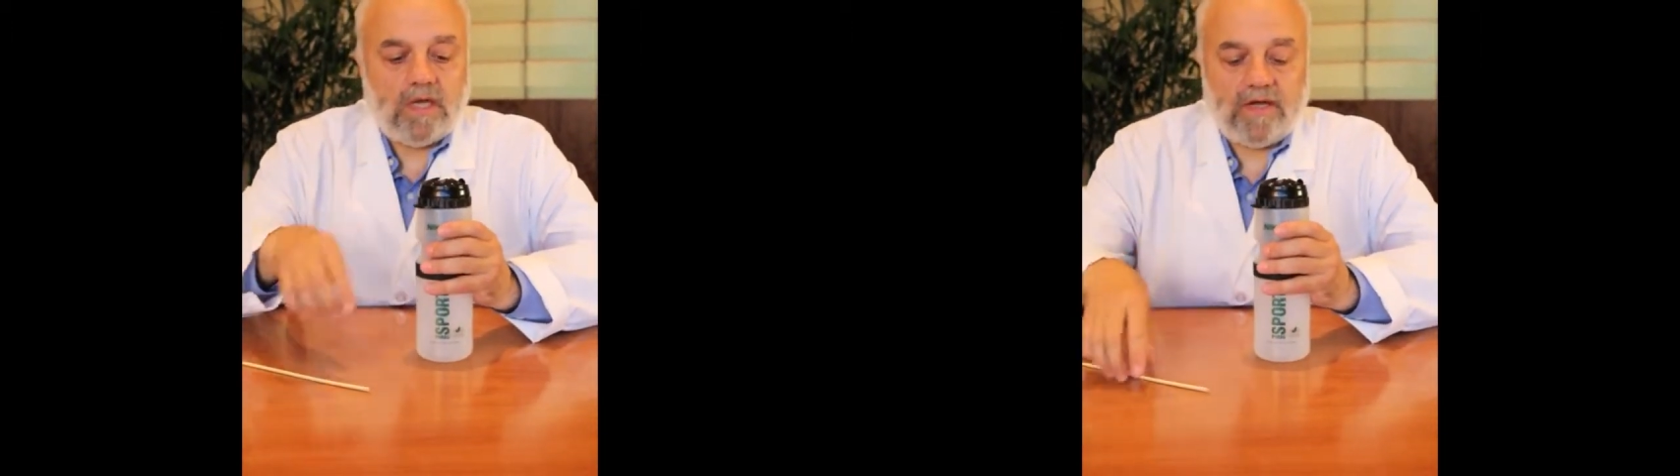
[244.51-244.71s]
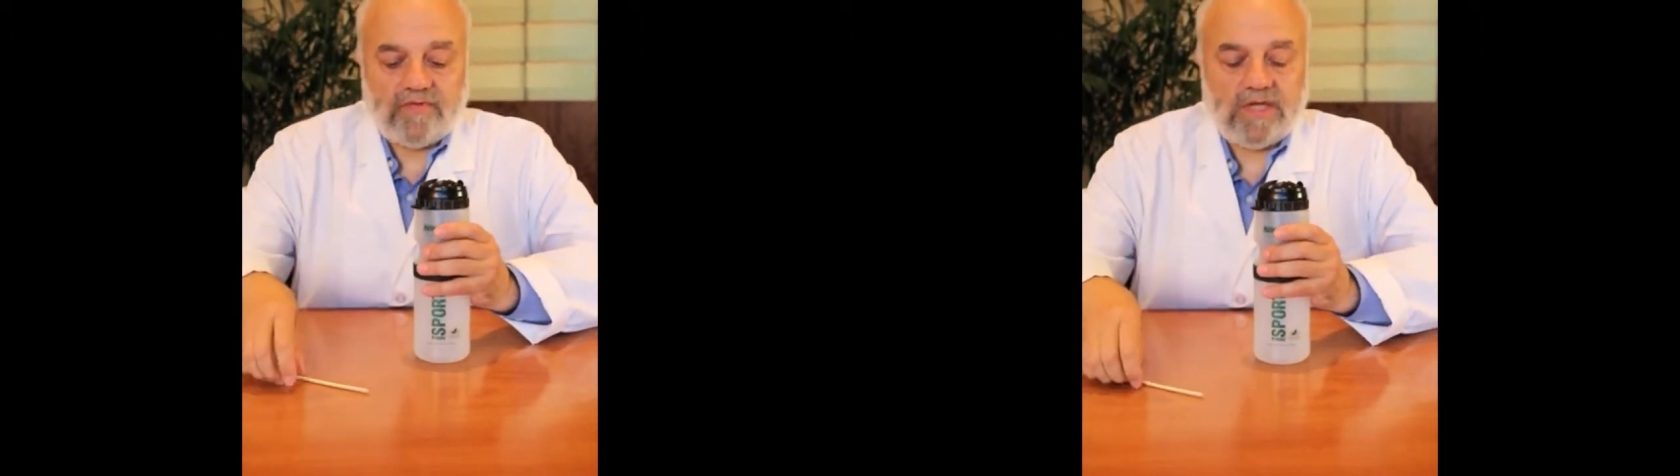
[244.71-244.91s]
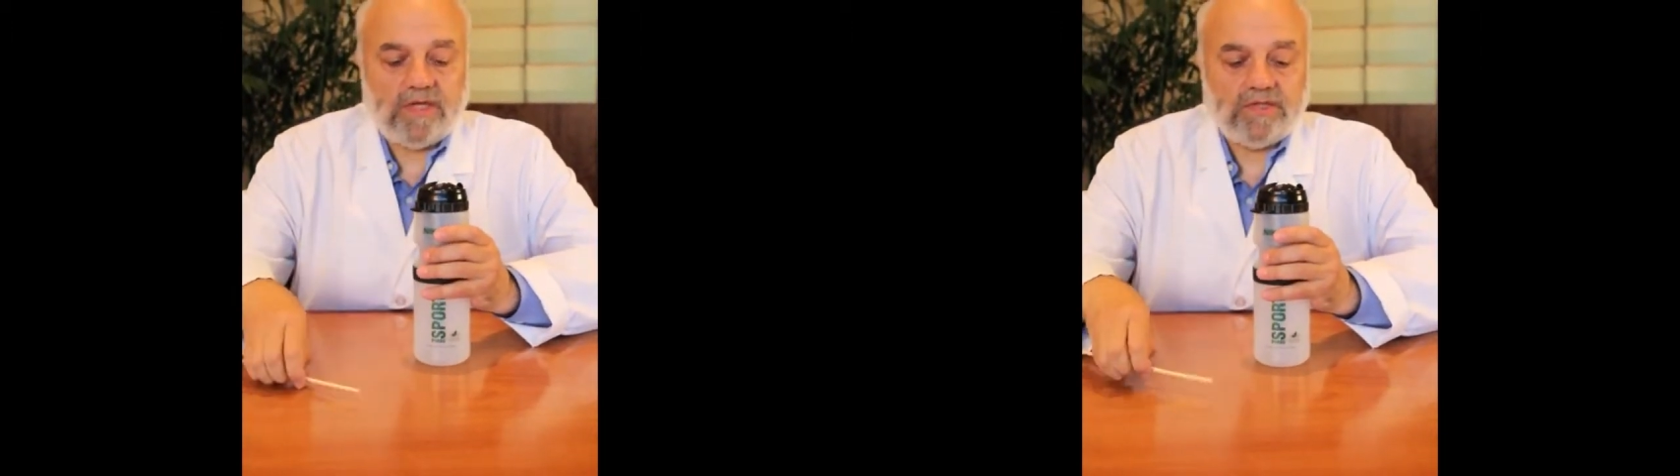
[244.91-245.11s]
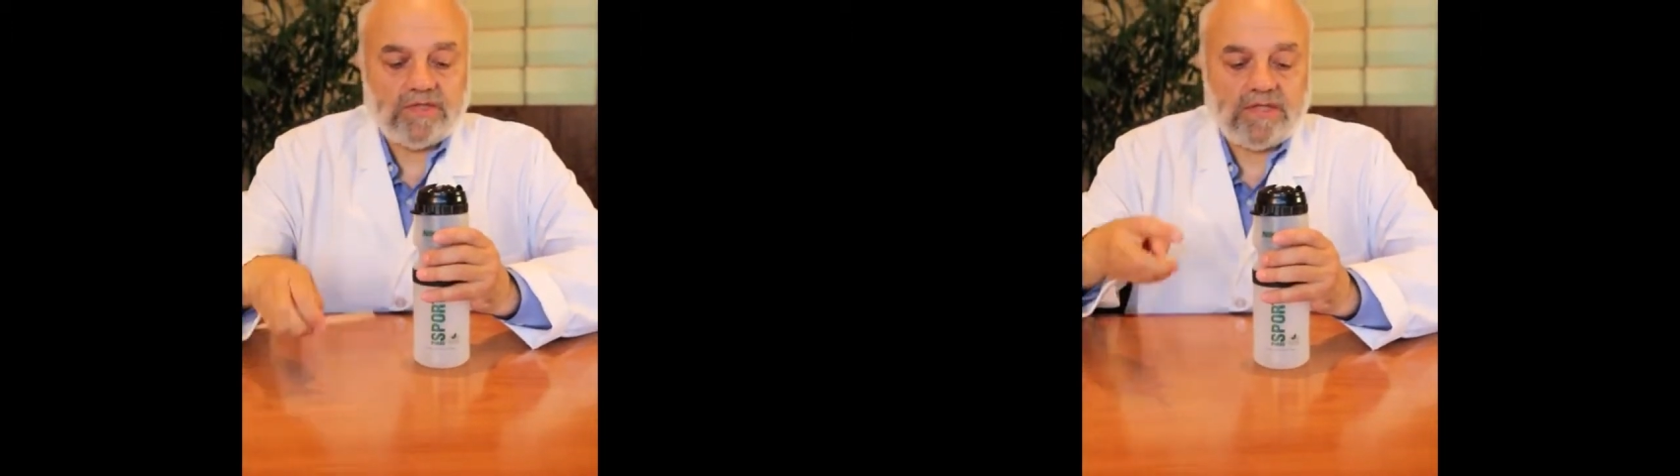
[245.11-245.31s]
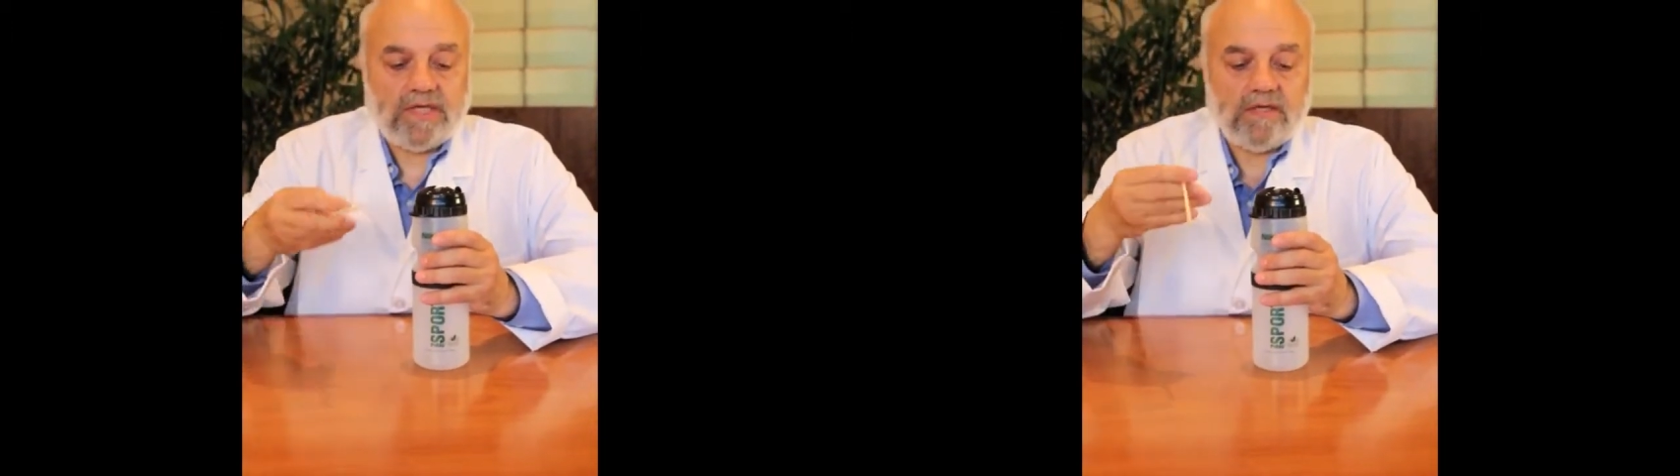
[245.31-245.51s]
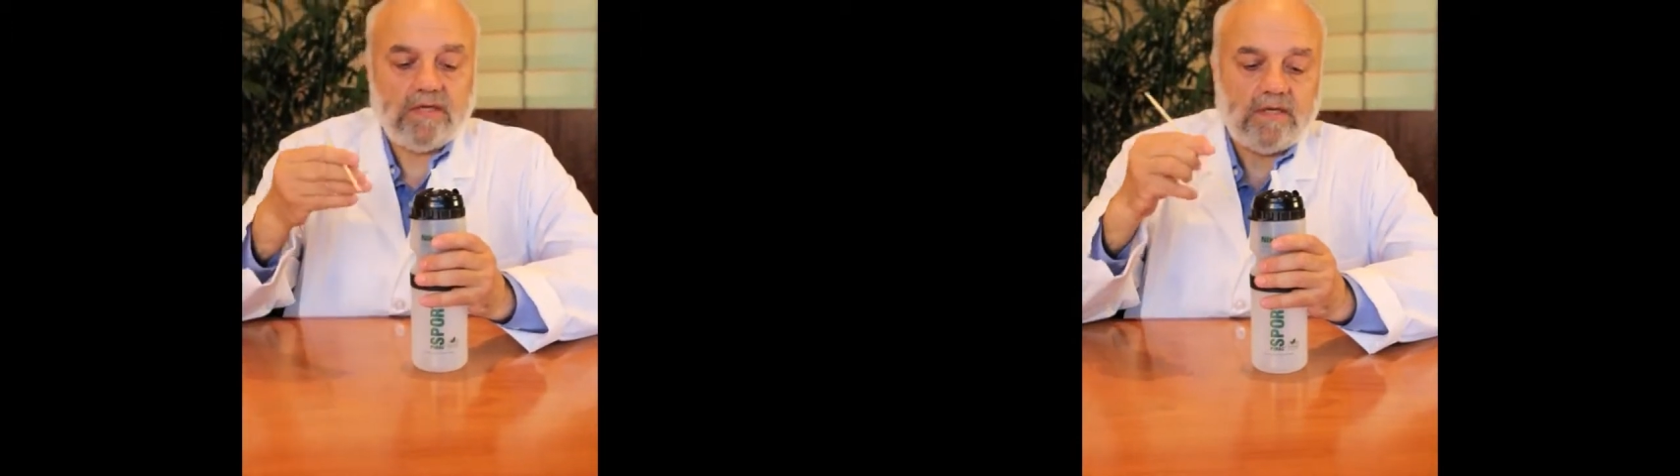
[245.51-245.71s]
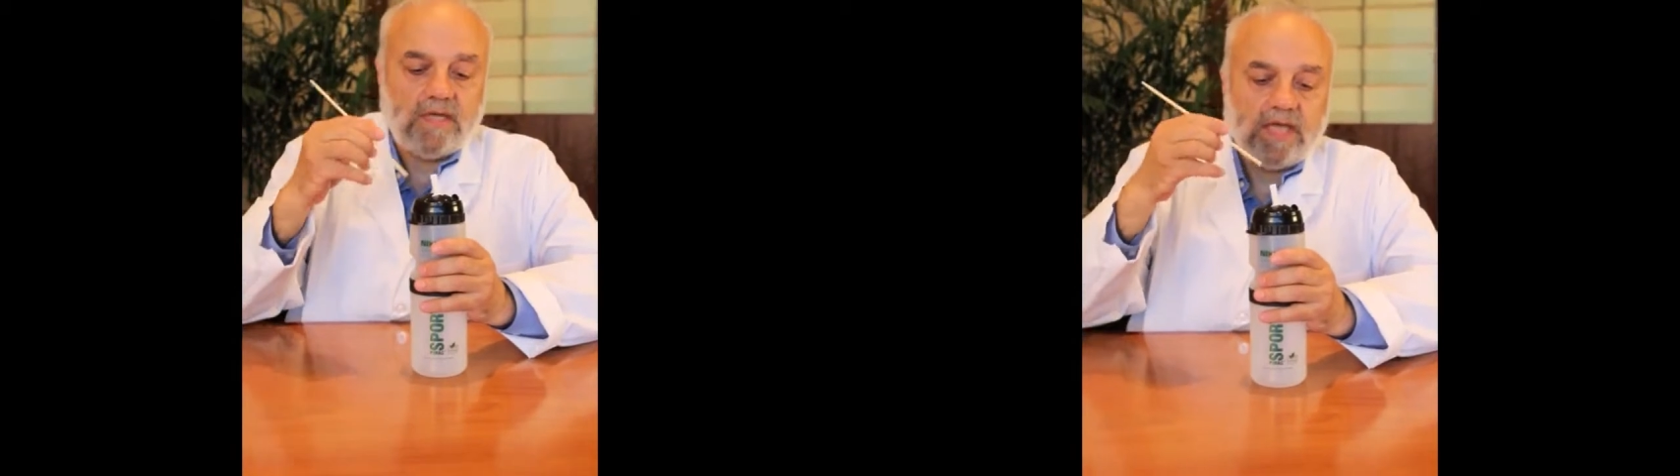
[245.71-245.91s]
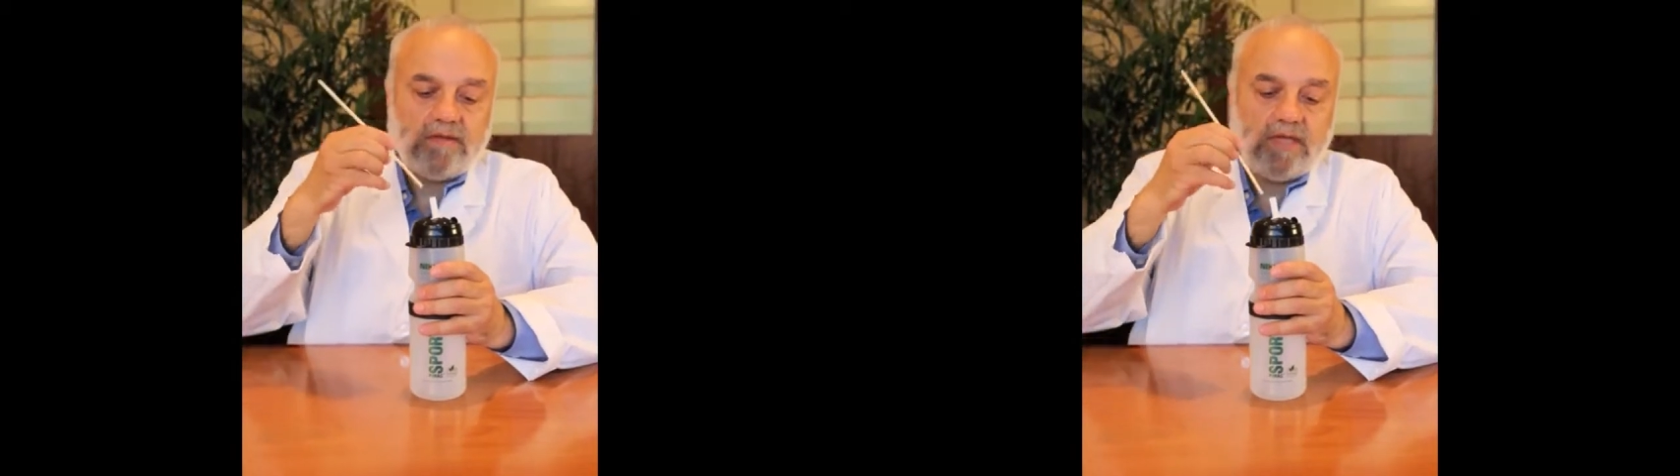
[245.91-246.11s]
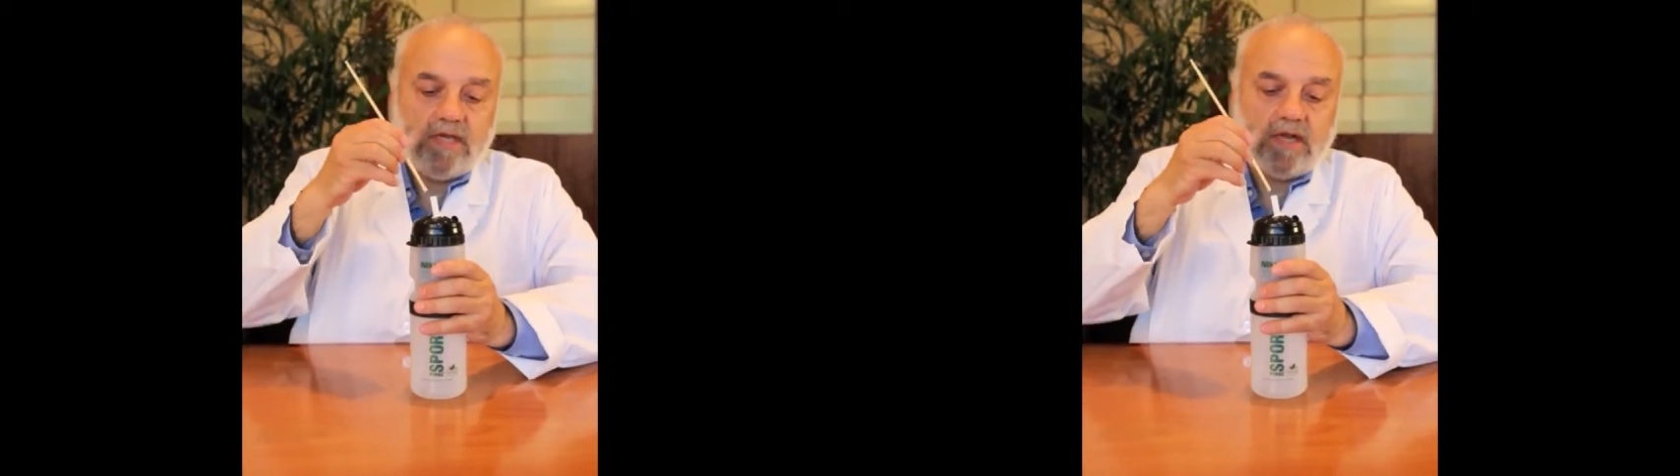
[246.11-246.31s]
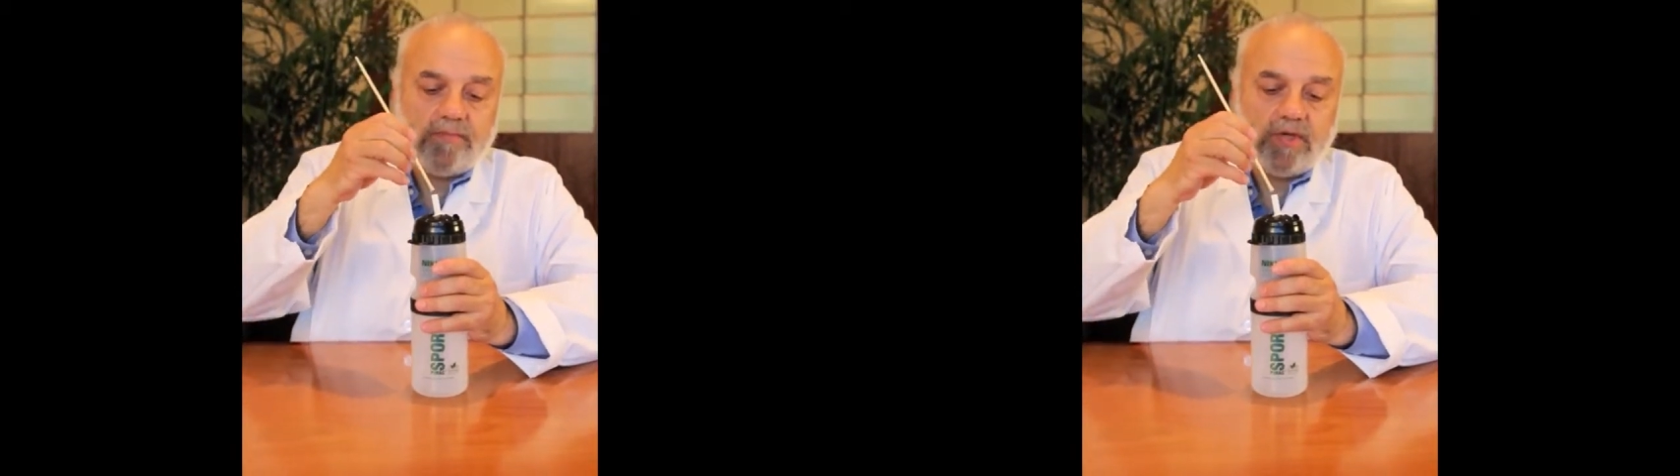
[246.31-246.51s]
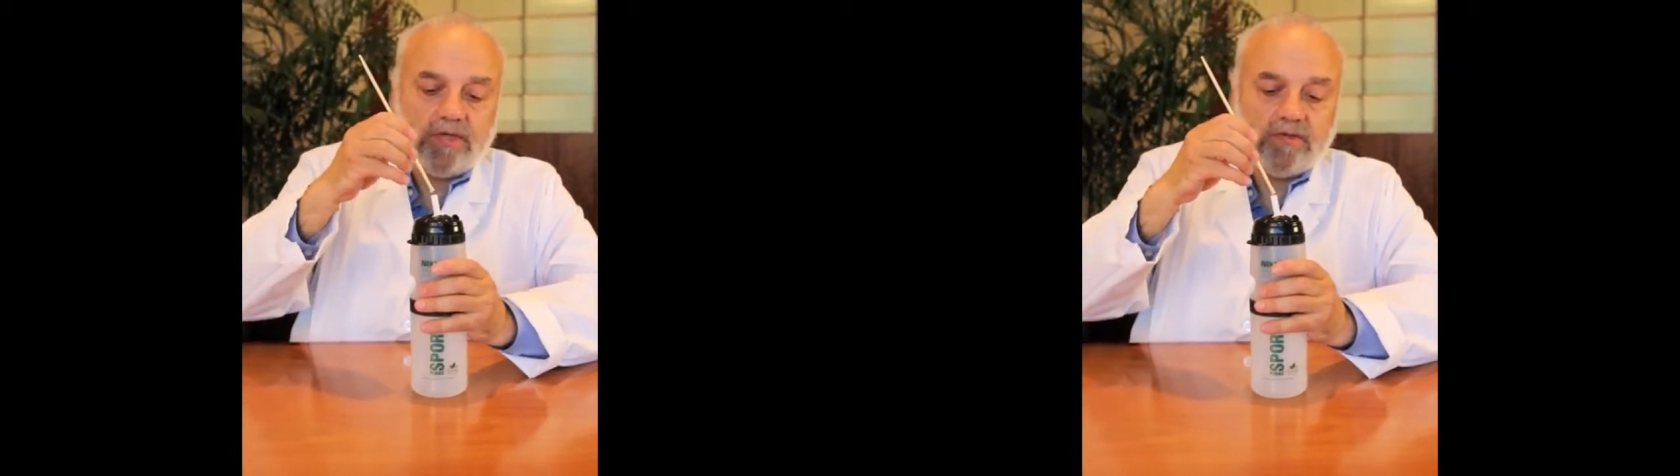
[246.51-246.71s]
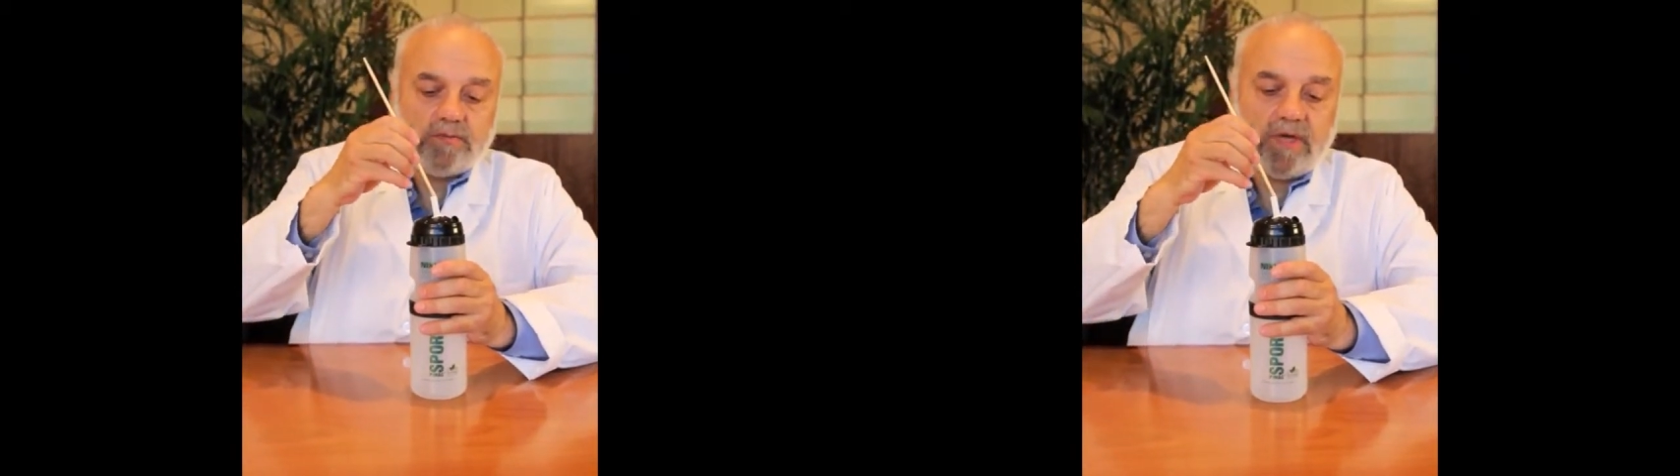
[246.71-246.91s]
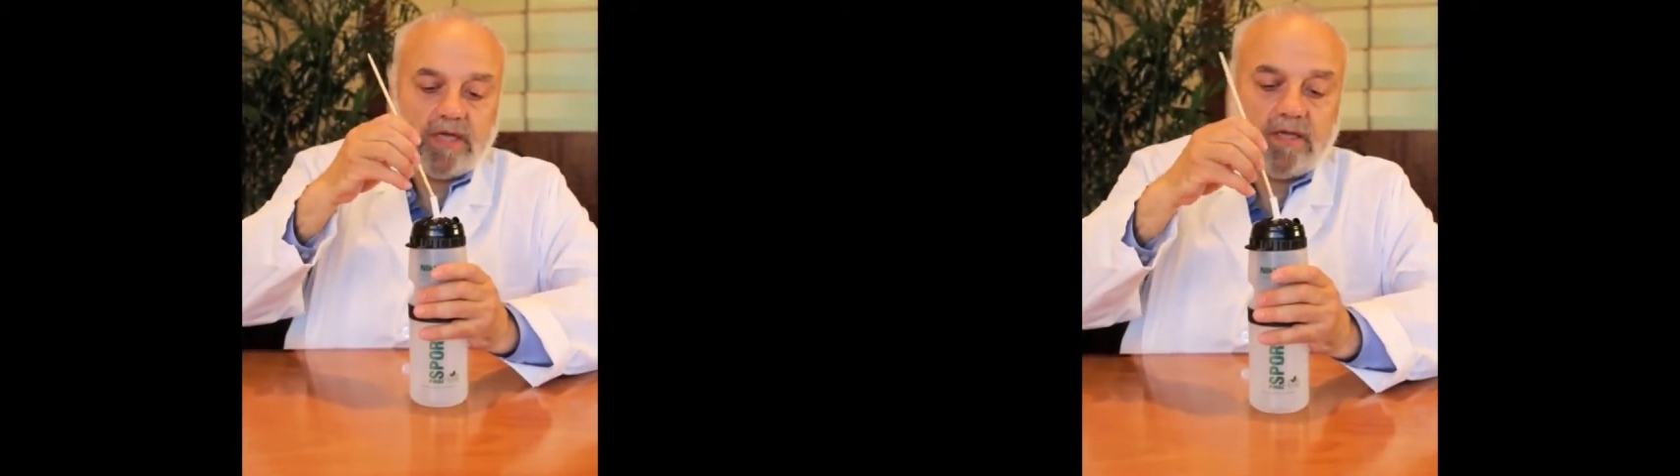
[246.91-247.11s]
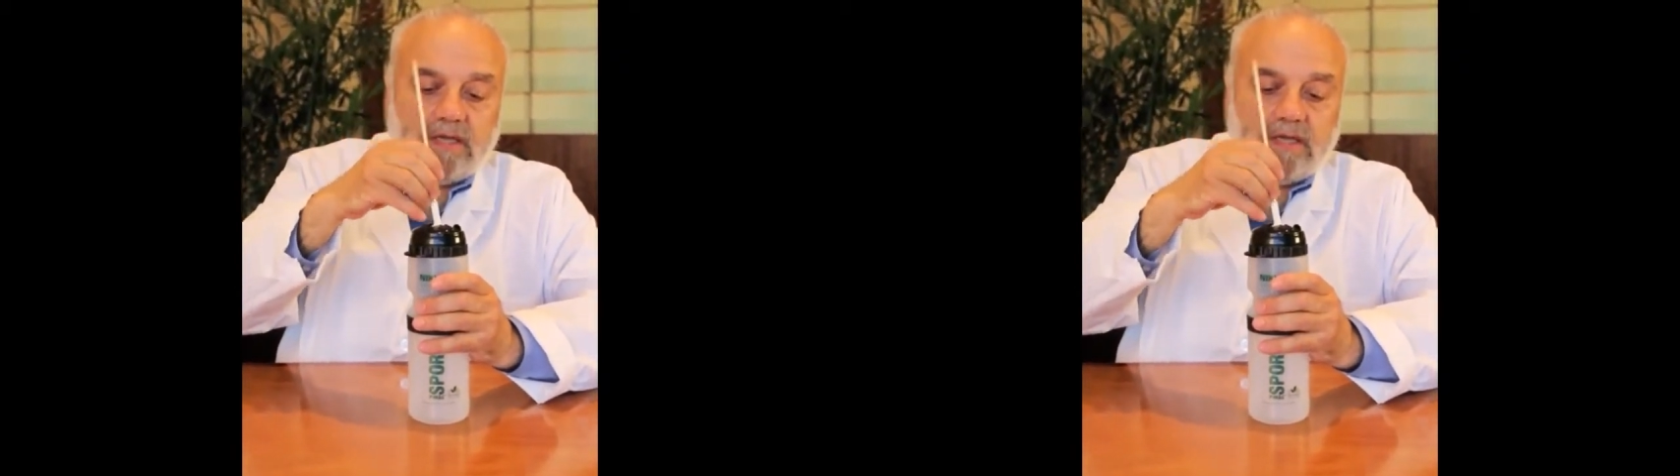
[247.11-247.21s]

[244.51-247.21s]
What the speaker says: of the hinges in, and then I'm going to use my